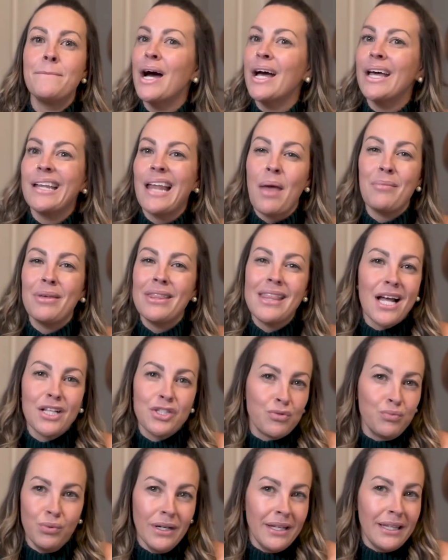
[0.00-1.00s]
I mean, that's
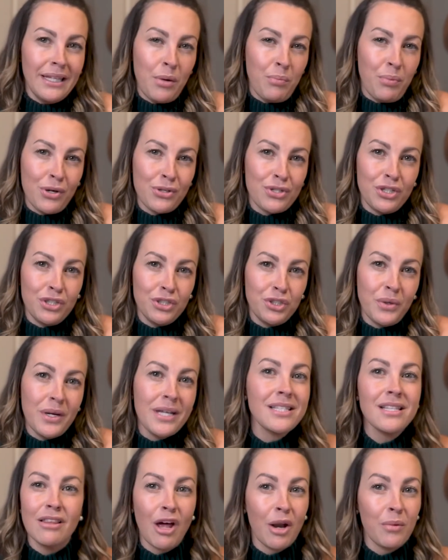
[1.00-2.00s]
really a personal choice. A
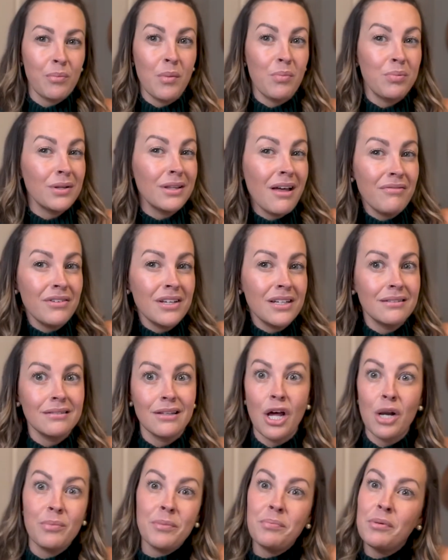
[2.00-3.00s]
lot of people love it. A lot
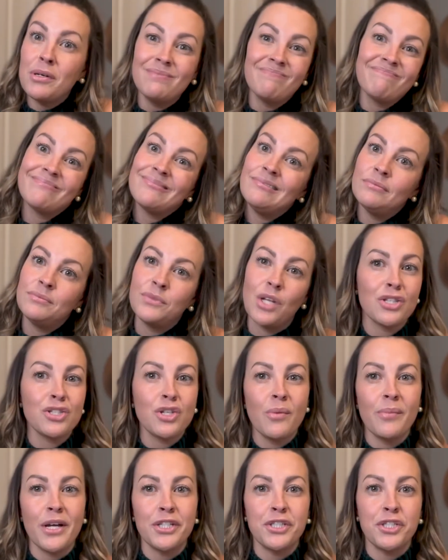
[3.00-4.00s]
of people, not so
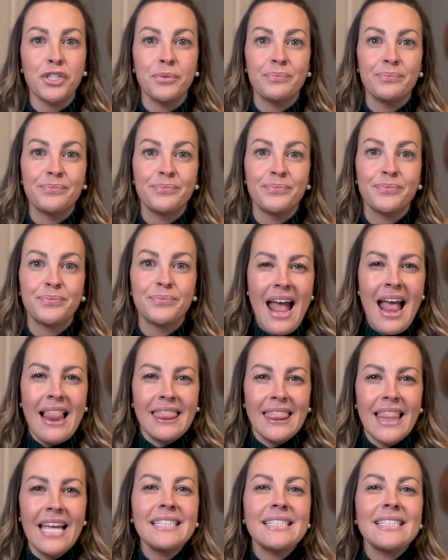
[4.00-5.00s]
much.
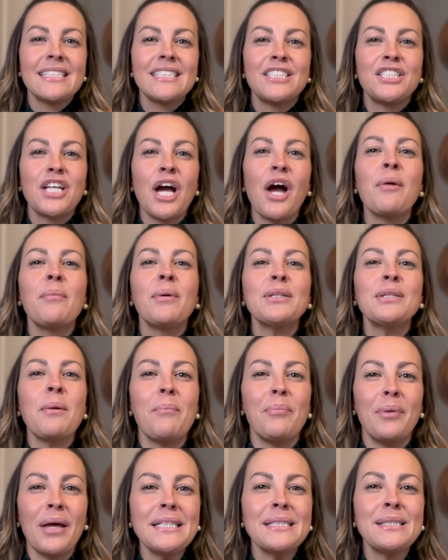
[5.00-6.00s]
Let's talk about the
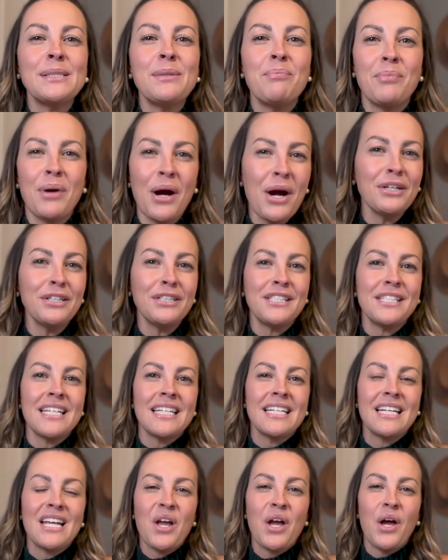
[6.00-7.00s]
best part,
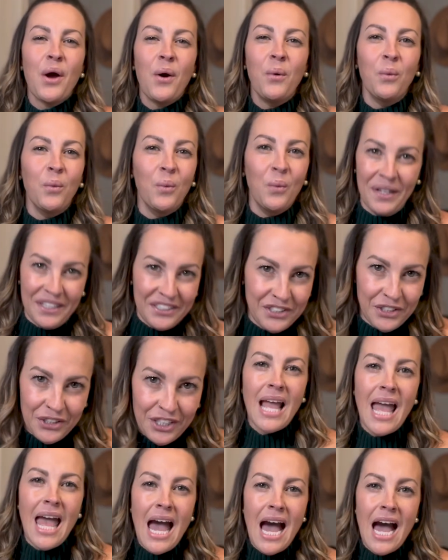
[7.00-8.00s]
winter.
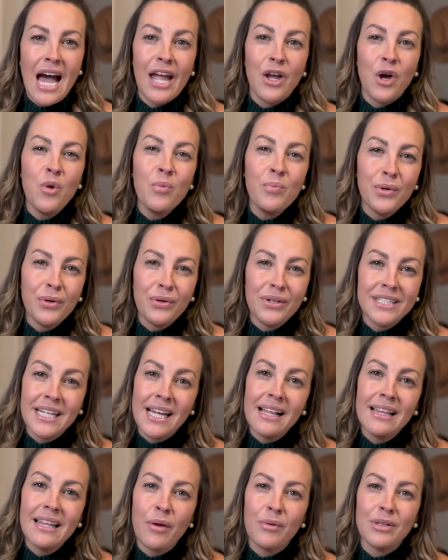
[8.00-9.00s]
I hope you could tell
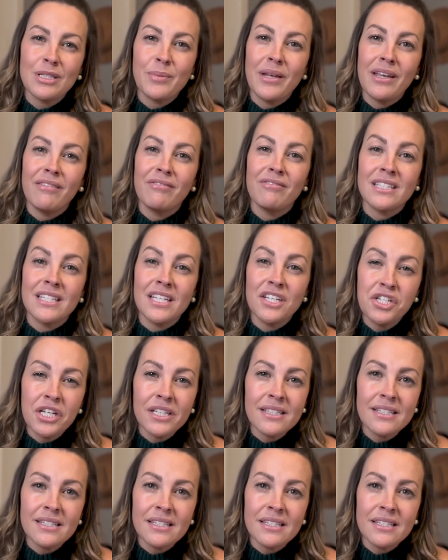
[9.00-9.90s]
I was being facetious.